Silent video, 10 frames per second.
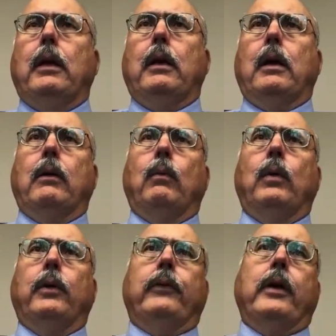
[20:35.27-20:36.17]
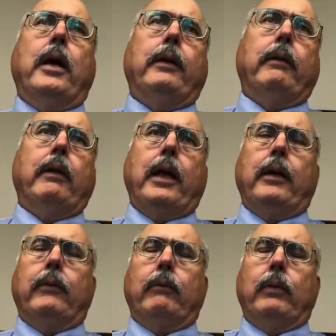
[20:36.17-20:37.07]
Uh, was done
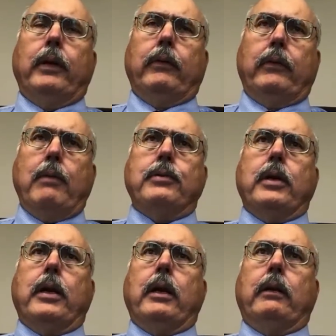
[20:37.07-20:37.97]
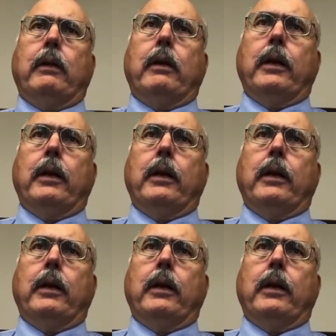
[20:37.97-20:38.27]
as with the assumption that uh,